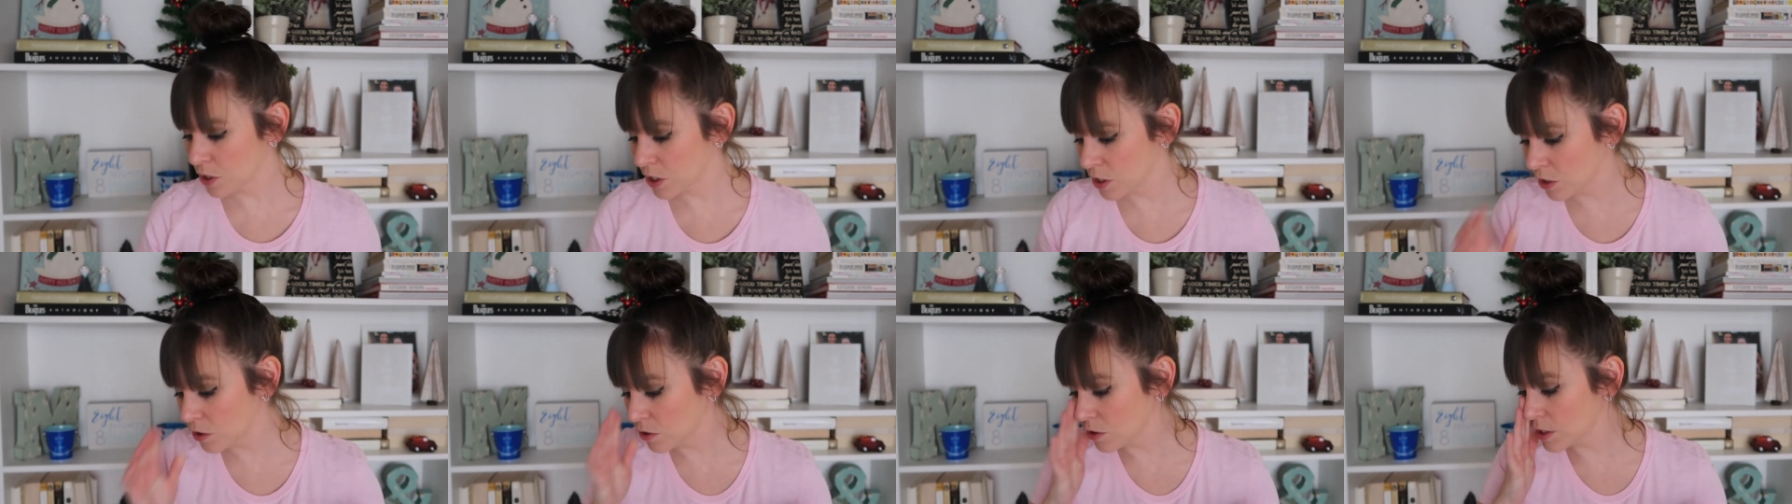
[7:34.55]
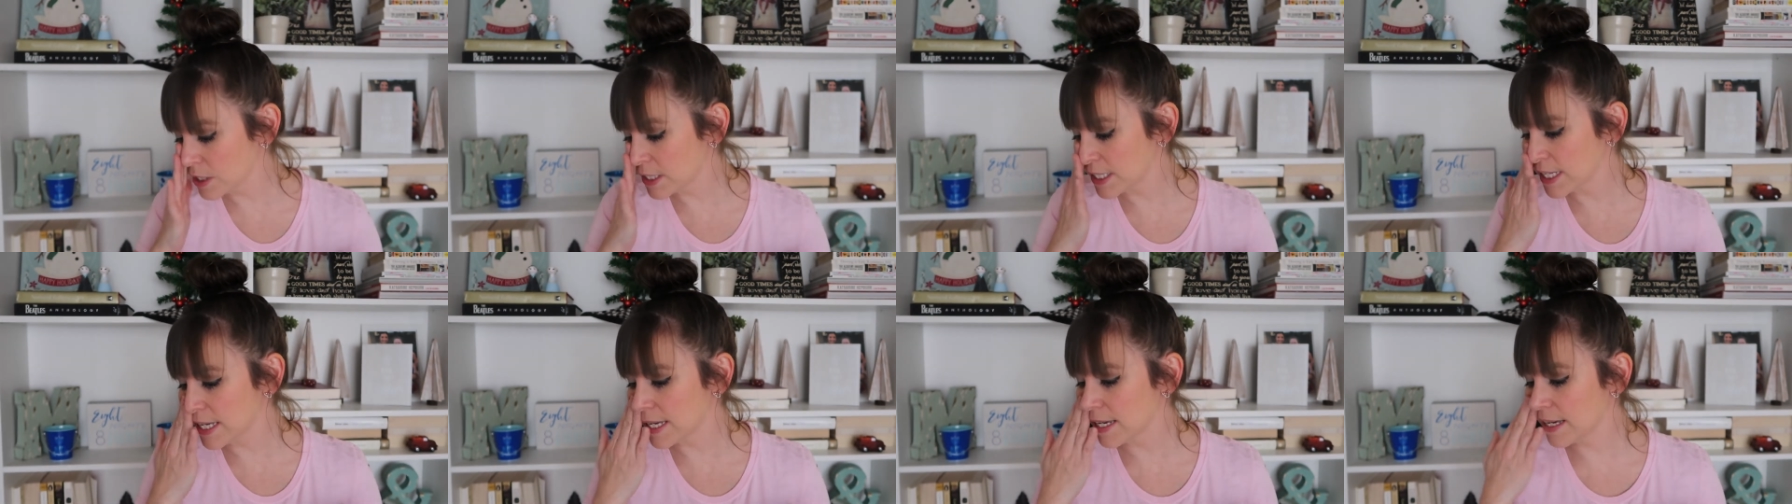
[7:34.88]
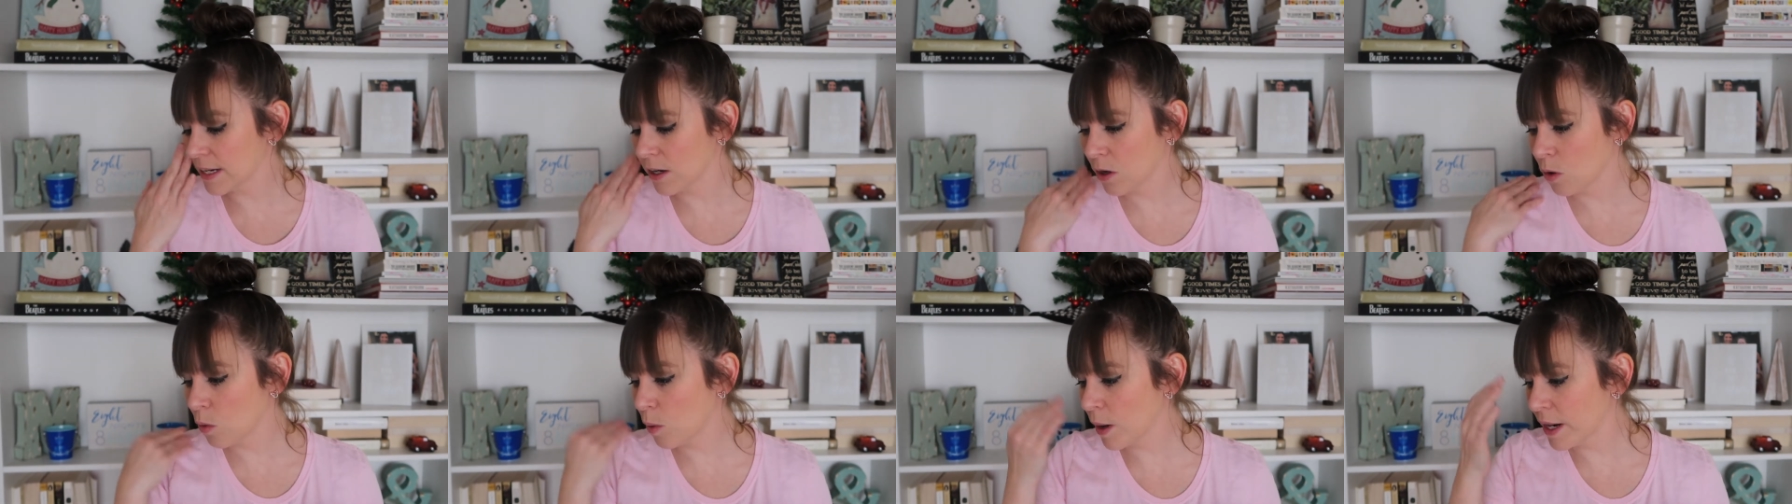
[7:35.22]
so you'll
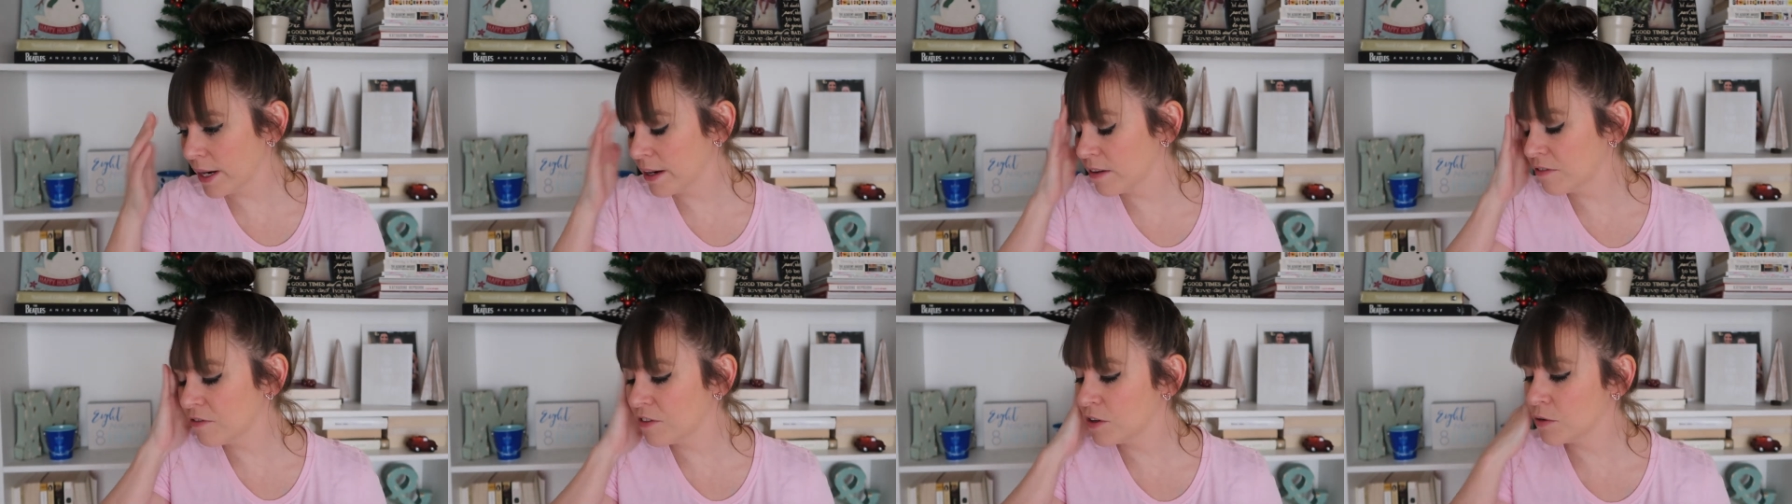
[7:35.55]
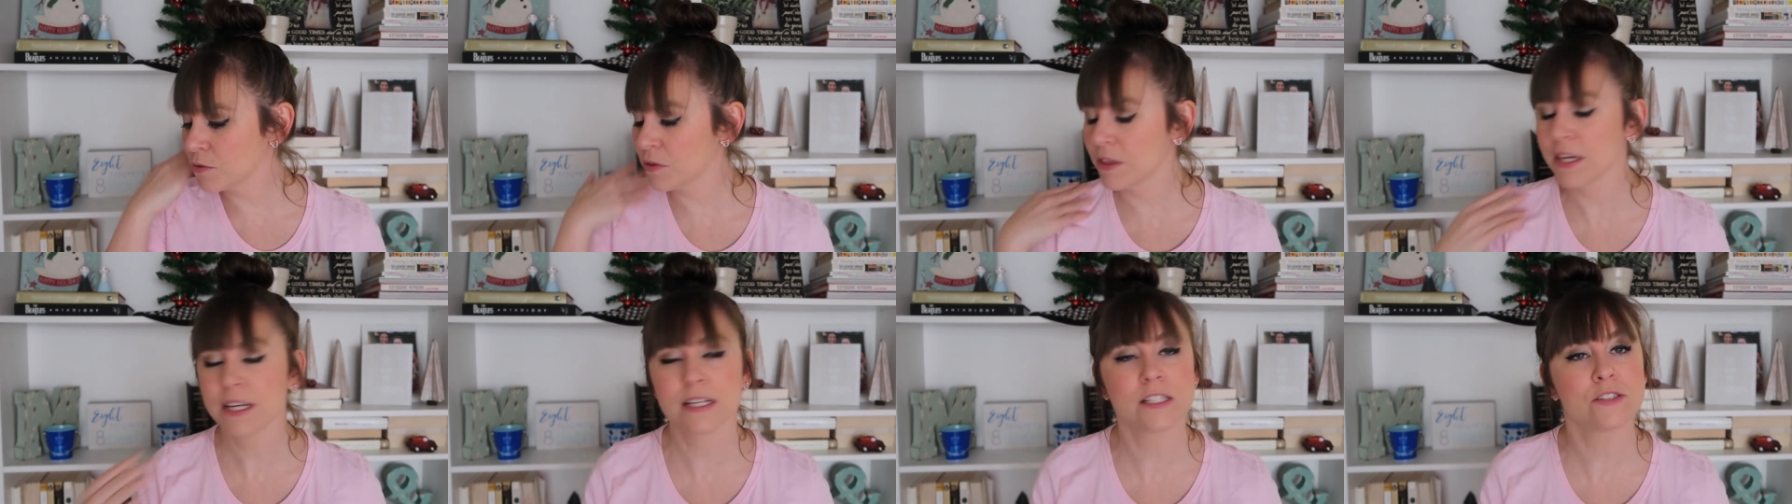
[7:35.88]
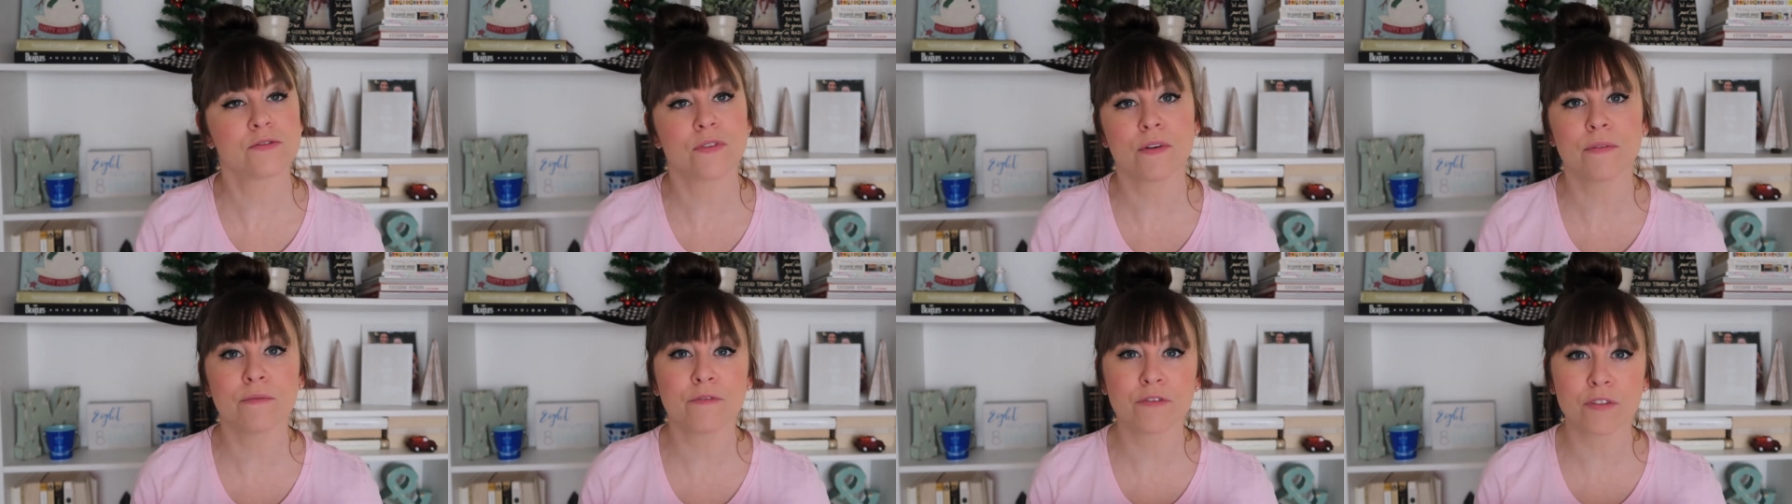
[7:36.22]
see quite a few things
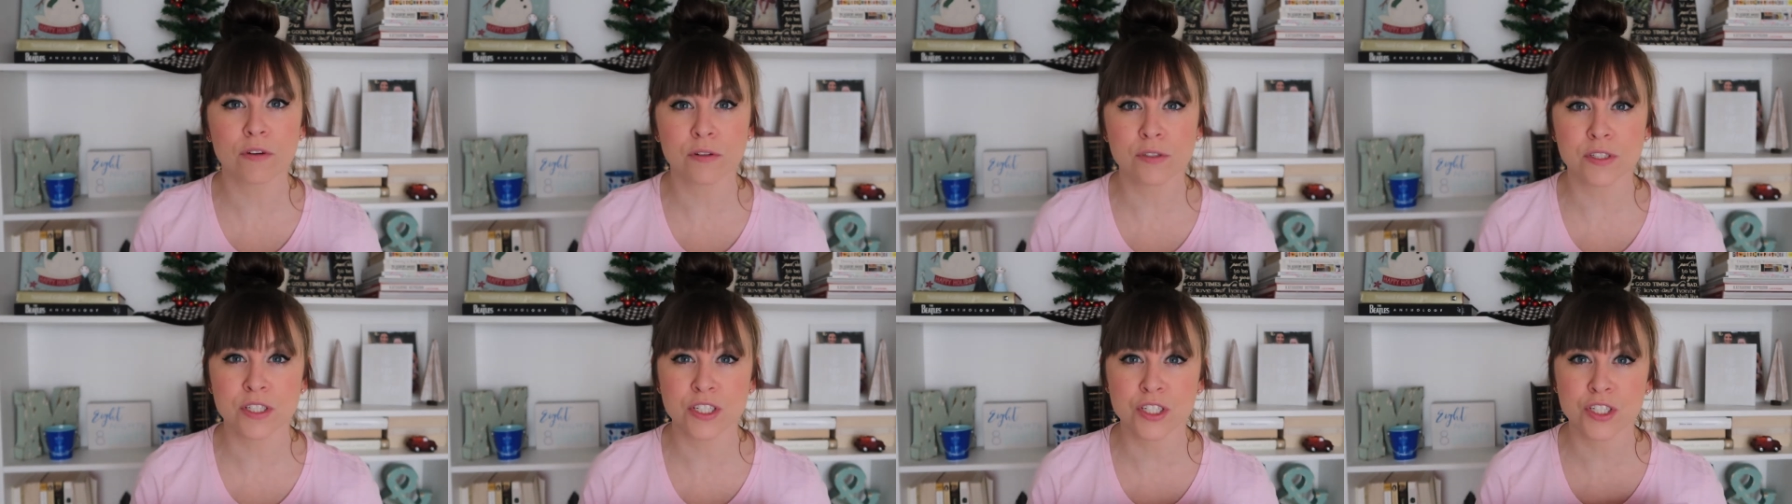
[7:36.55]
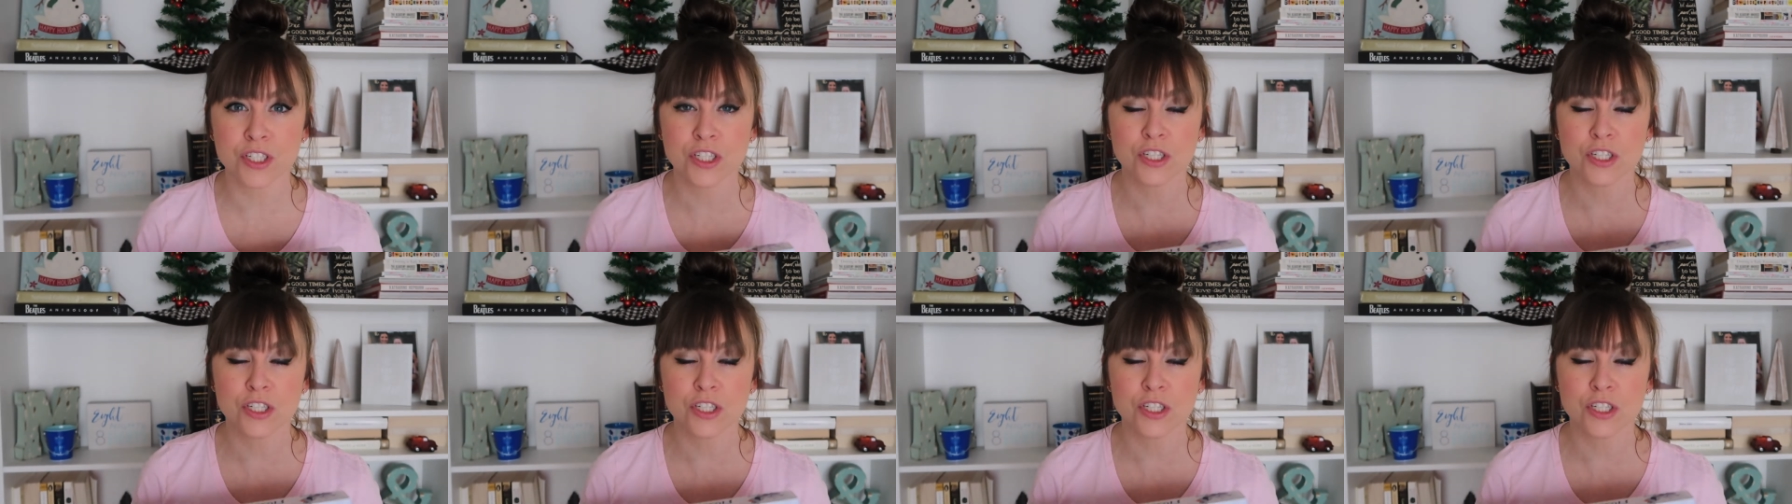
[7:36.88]
from Frozen